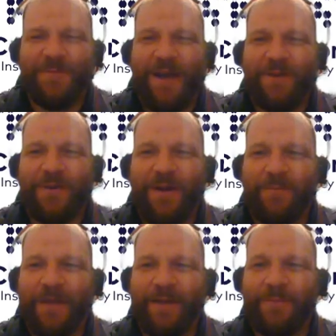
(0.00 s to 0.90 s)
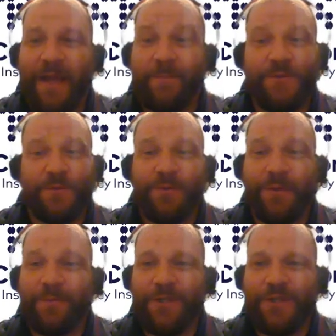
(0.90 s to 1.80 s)
not a problem, man. Absolutely
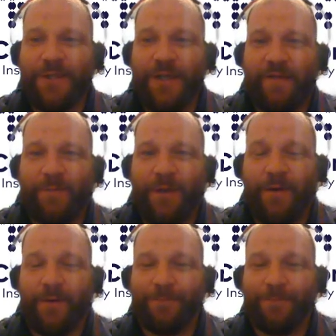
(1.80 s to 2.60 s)
appreciate you having me on.